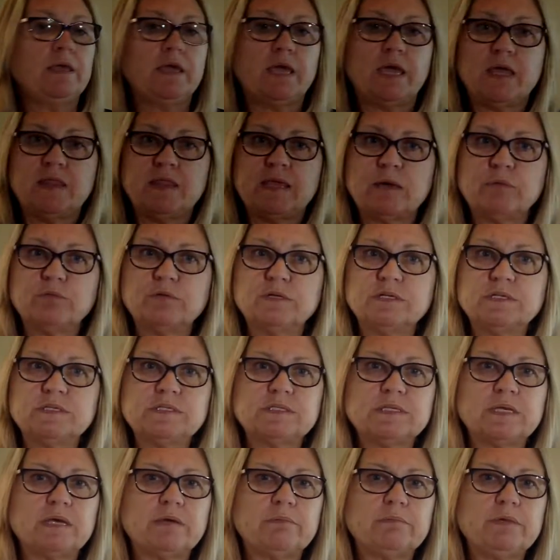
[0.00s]
And that
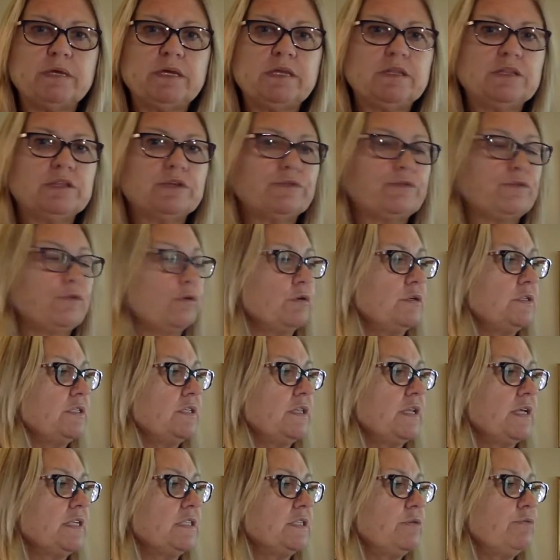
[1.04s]
was in the first
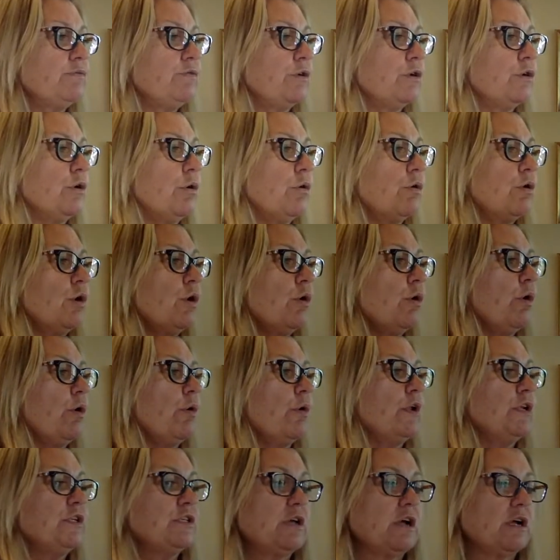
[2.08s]
lesson for Go, Go, Go.
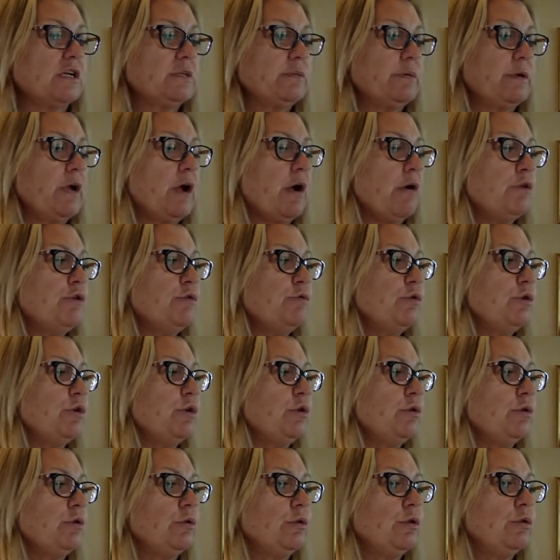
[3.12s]
And I talked about how you could
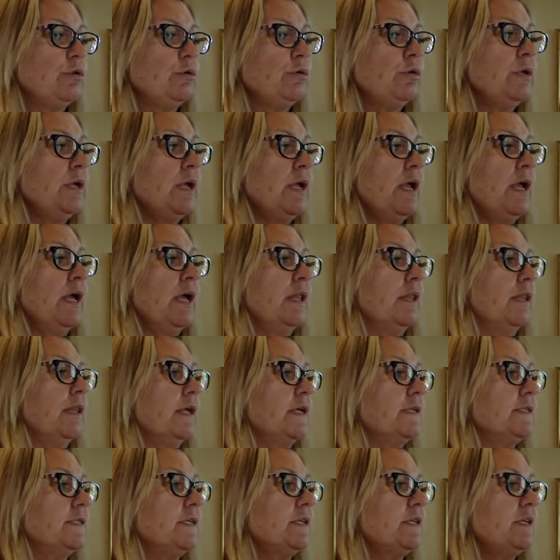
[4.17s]
include
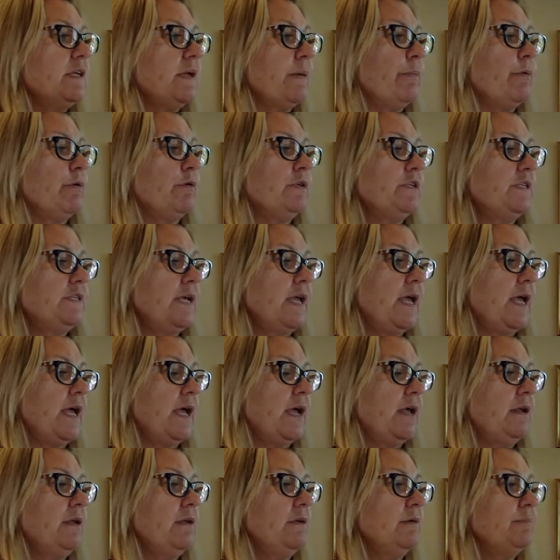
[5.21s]
lesson number
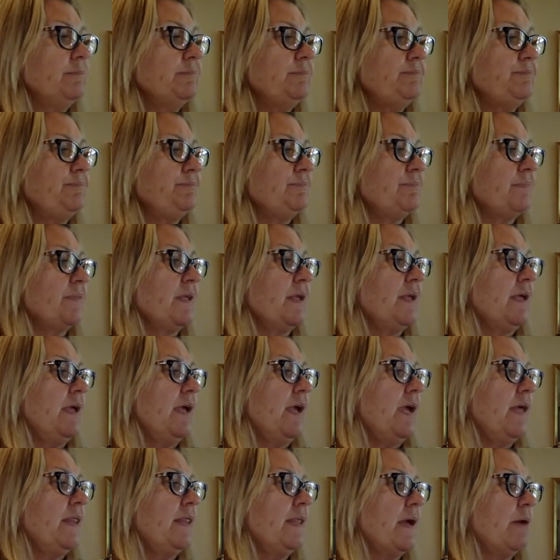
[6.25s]
10.
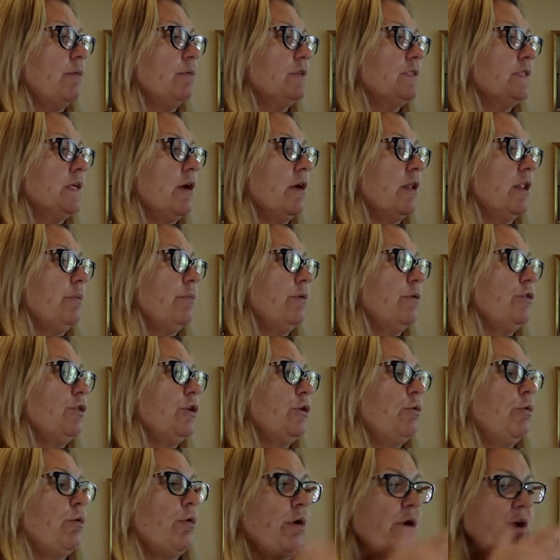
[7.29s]
And that was all about the
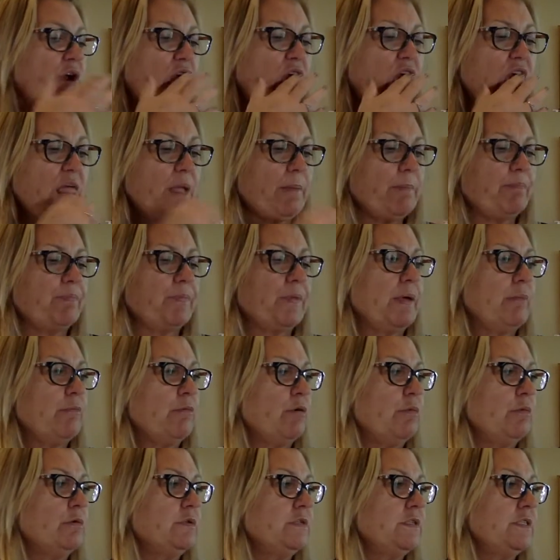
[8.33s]
coordinate. I'm
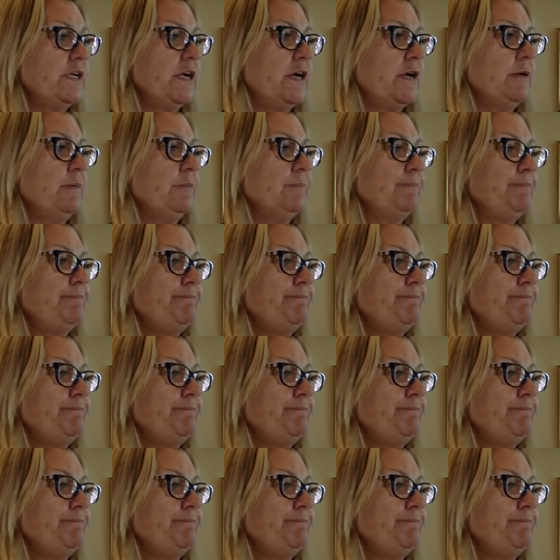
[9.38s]
almost there.